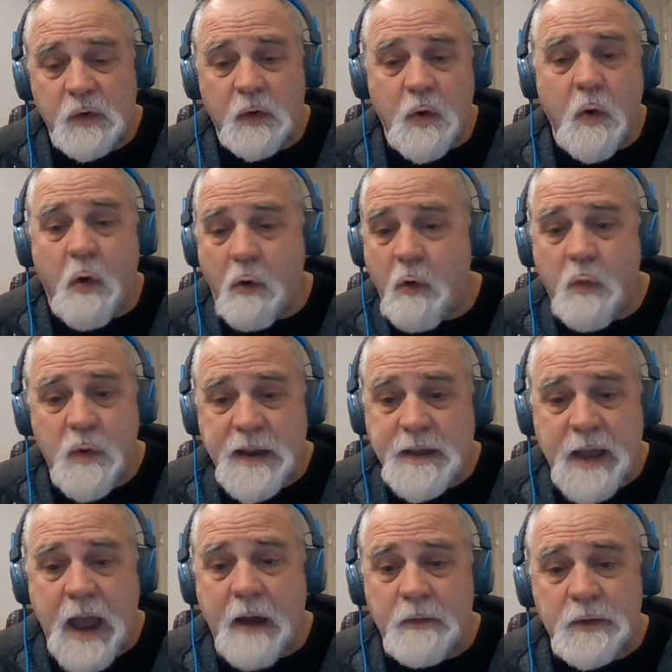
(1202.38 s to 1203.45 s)
took a whole
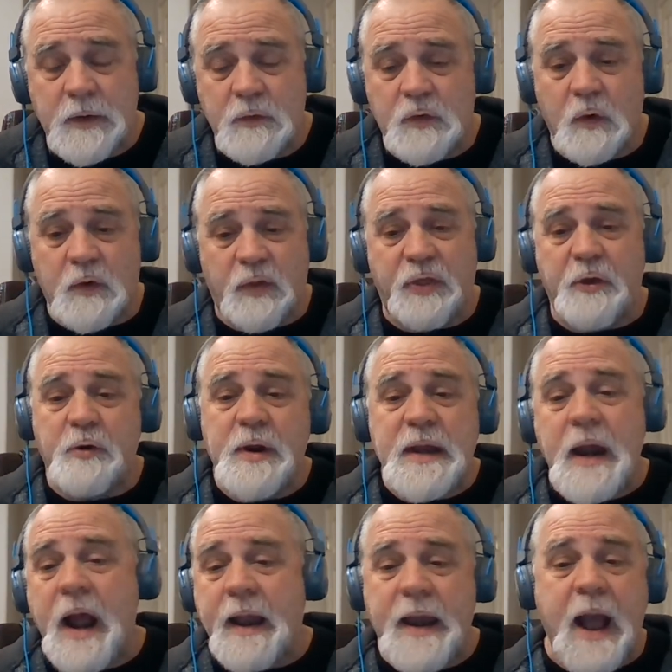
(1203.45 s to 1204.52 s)
week out and you took
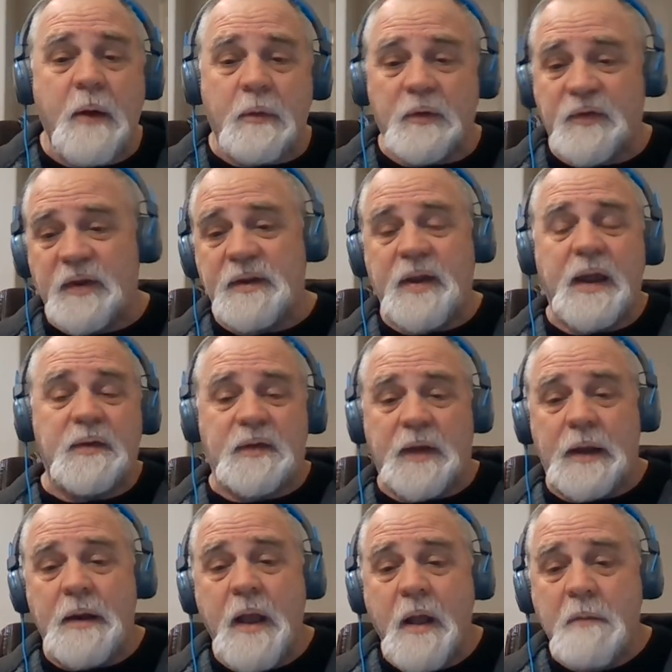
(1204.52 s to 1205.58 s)
39 hours of
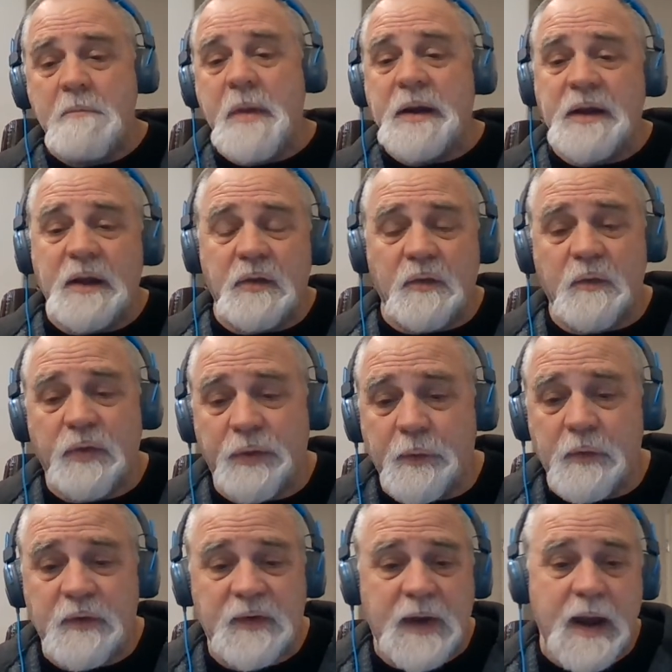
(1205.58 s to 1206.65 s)
testing Monday through
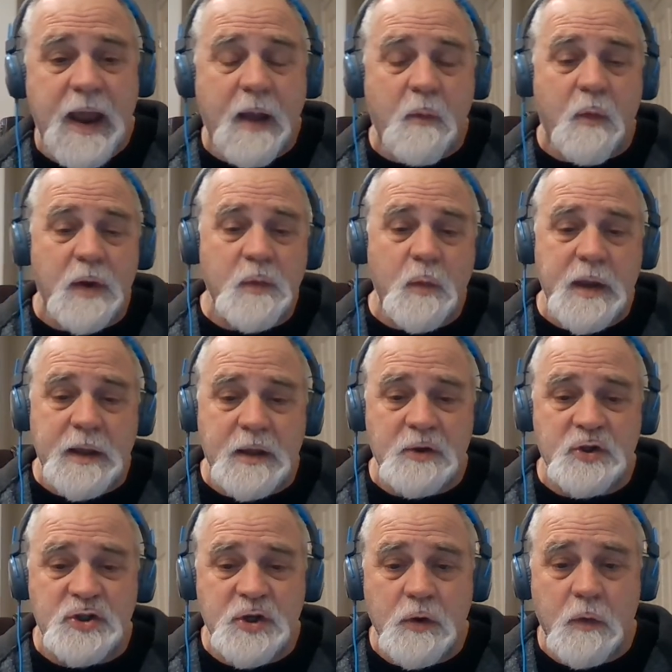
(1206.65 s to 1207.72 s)
Thursday, that 1 week
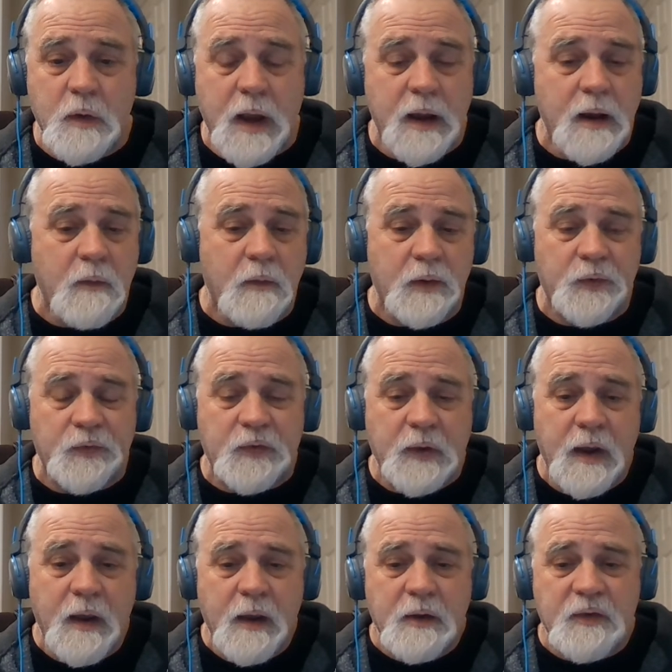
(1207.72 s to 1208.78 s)
in June. And it was
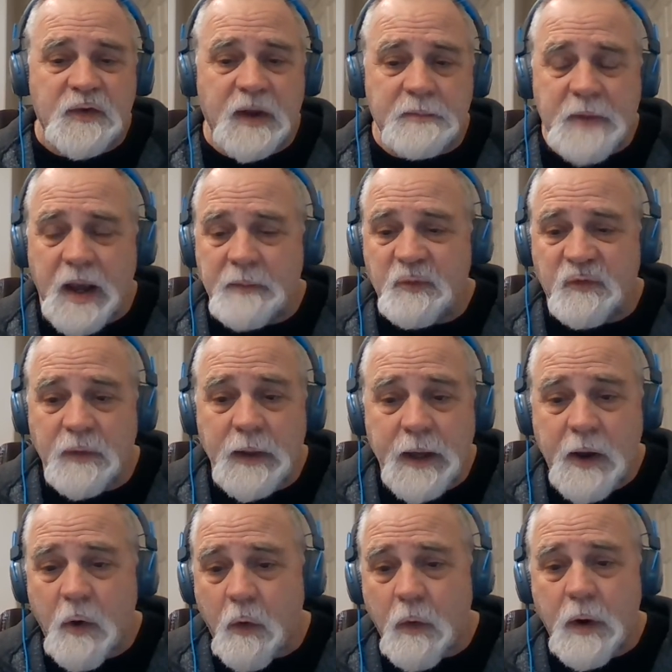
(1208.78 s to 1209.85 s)
sometimes
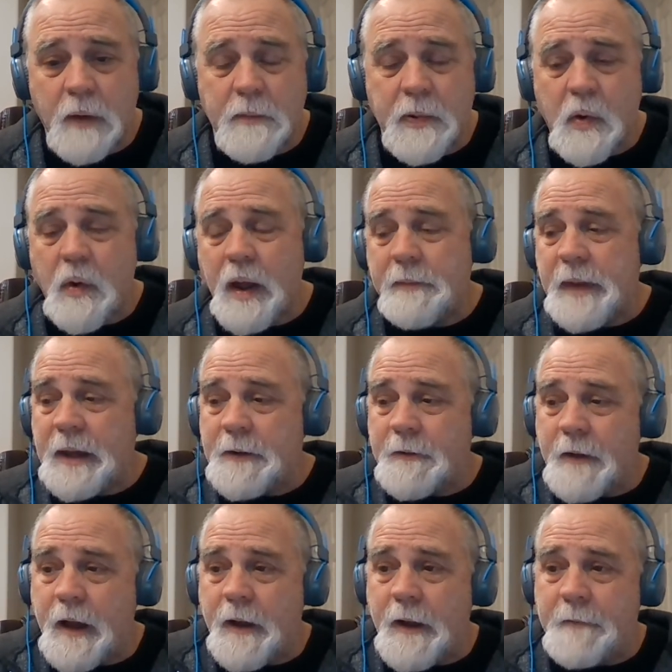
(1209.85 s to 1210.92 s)
really horrible. I mean,
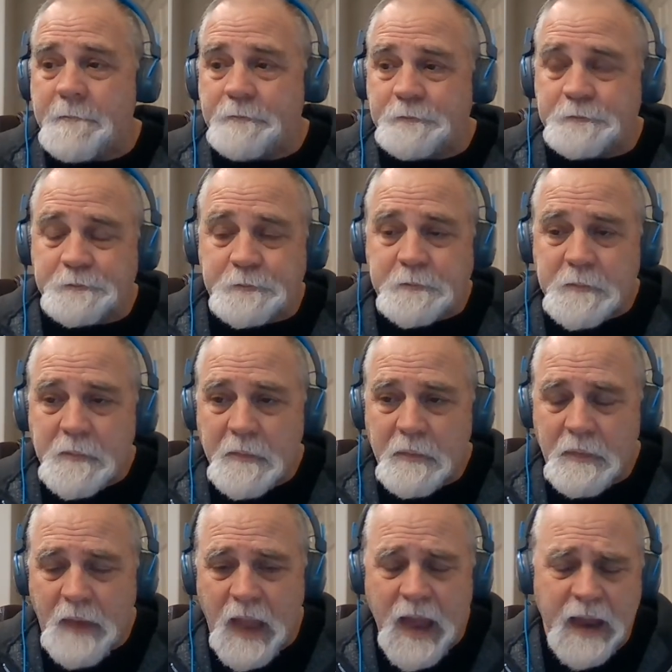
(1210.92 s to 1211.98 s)

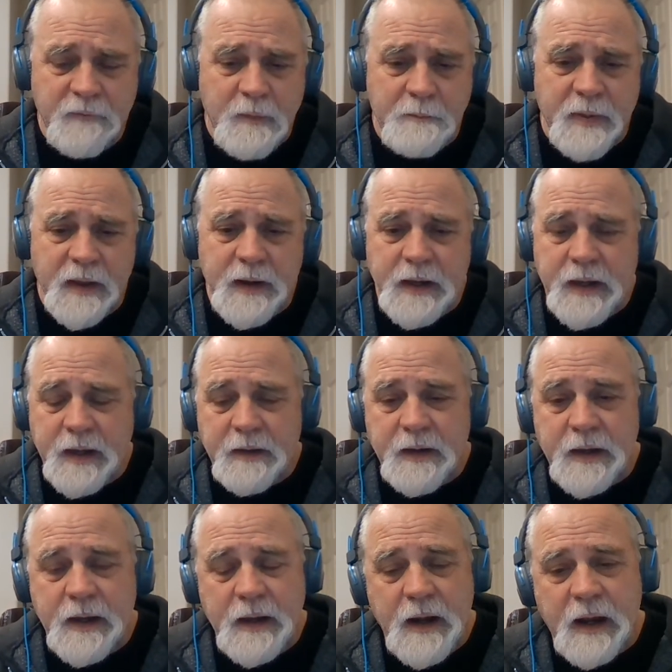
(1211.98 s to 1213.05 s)
I have a buddy,
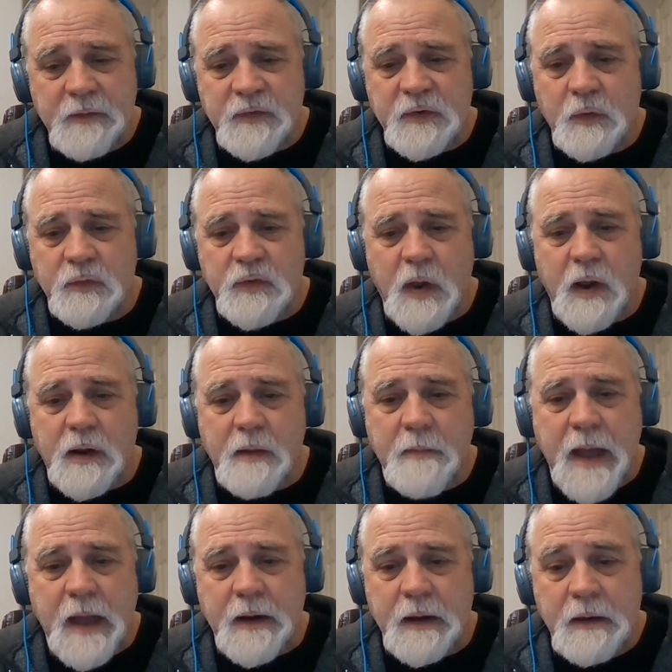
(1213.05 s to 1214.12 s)
he and I still talk
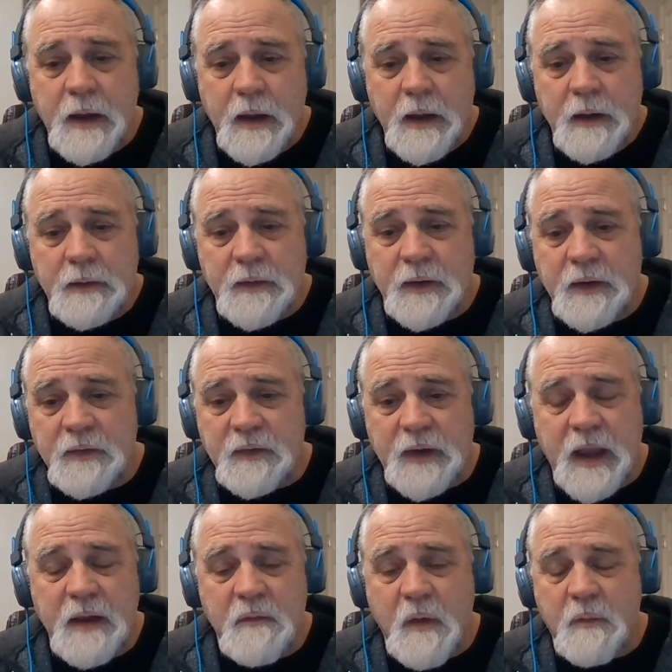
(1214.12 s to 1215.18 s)
about it to this
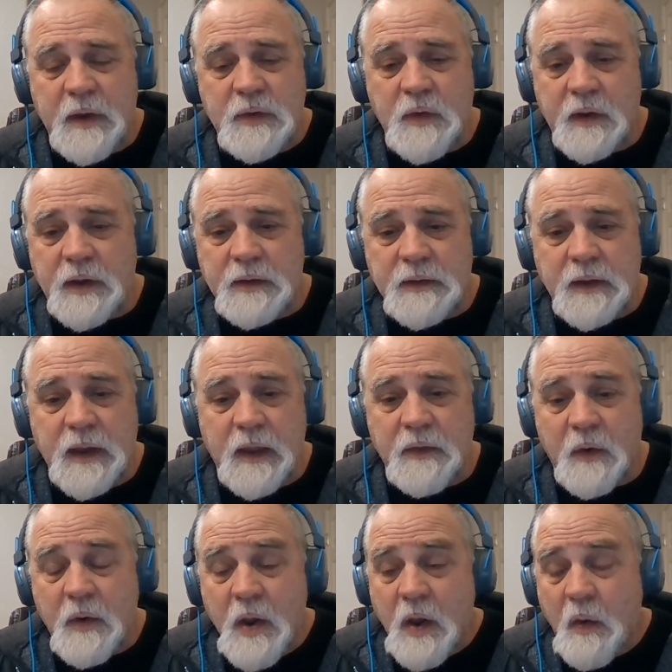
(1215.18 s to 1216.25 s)
day when we took it
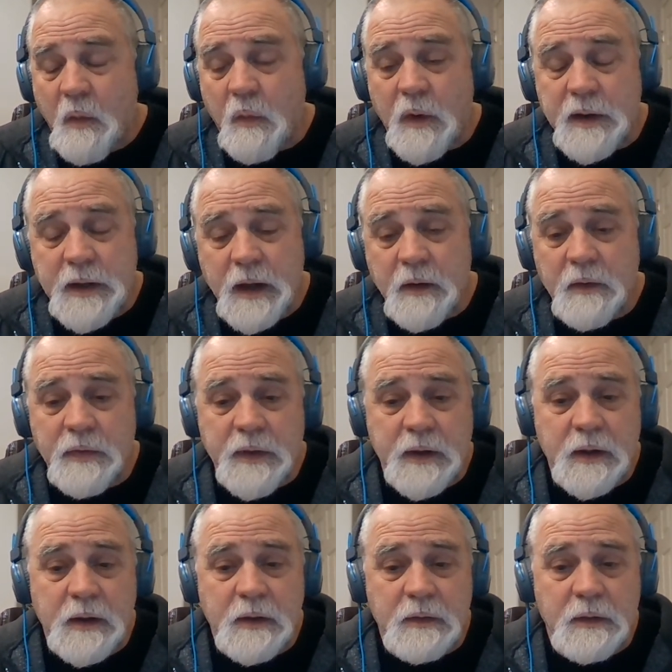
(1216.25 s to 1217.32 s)
together. One year, it
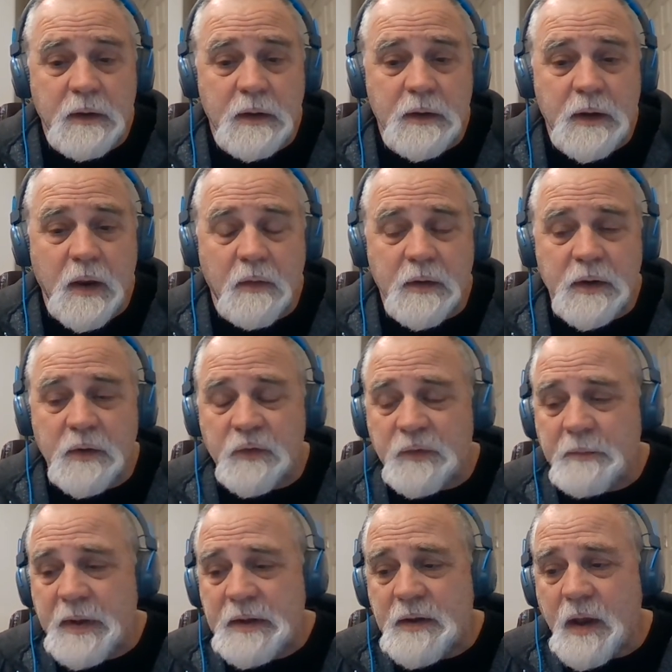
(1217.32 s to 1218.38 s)
used
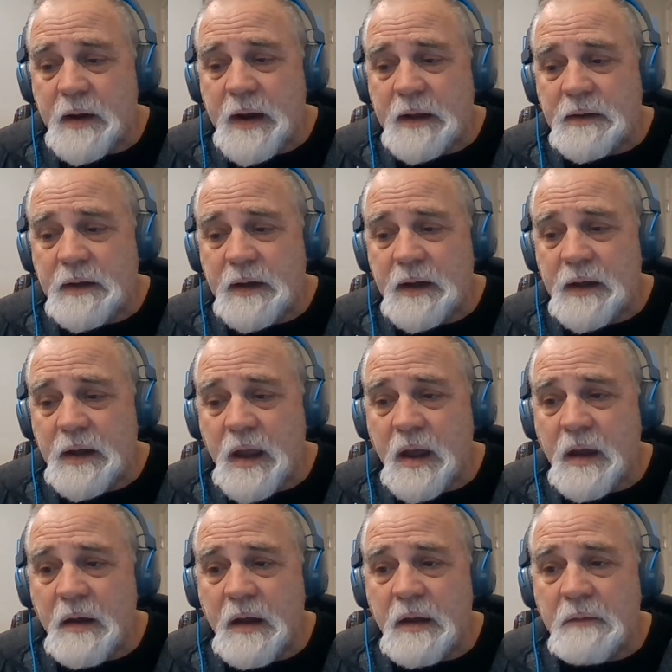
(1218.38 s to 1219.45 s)
to be done at
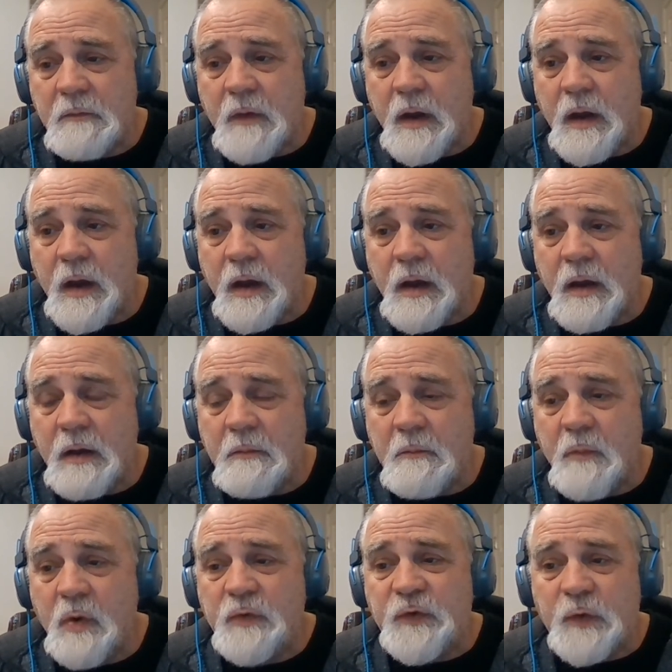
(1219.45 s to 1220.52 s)
the
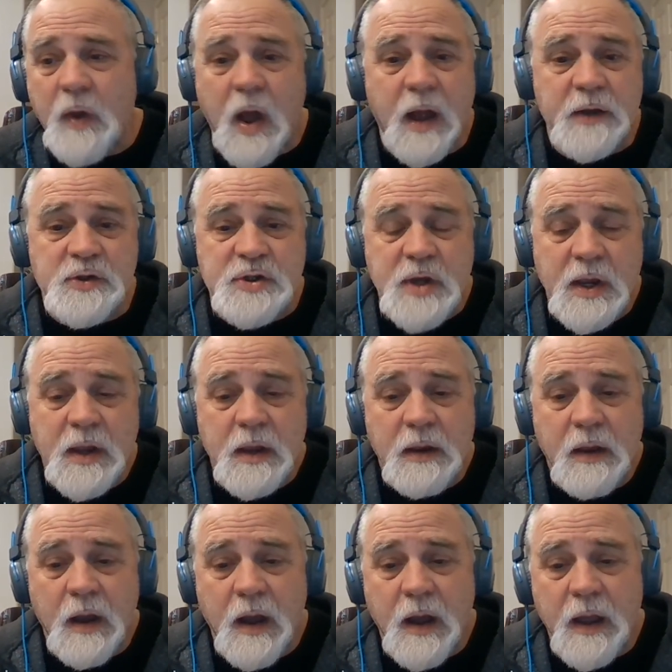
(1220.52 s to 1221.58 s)
Moose Lodge
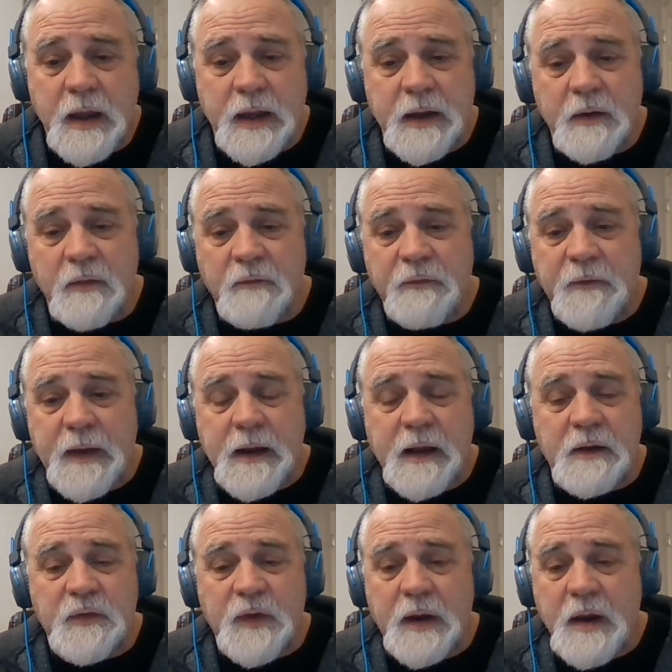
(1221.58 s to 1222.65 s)
here in
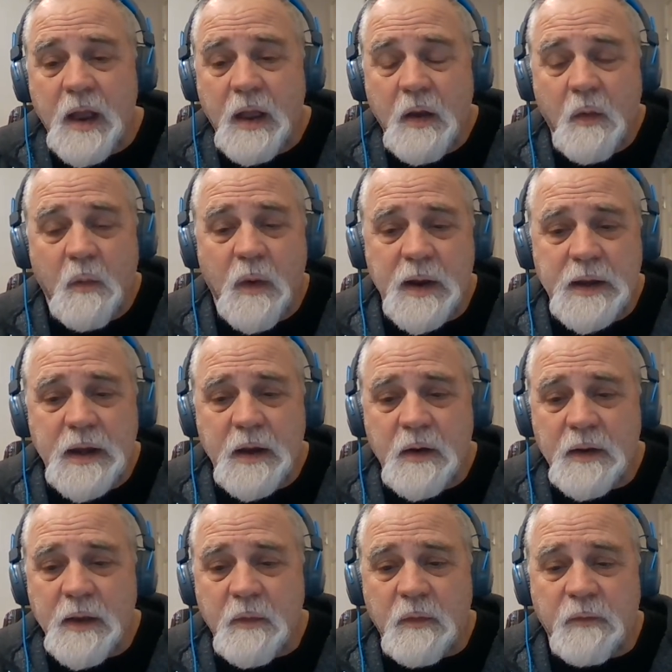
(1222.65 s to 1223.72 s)
Phoenix, and one
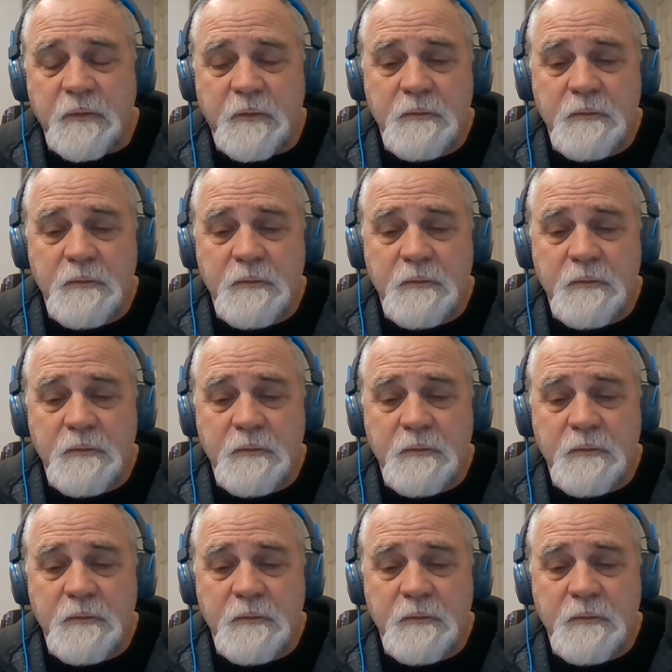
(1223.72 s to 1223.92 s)
year there were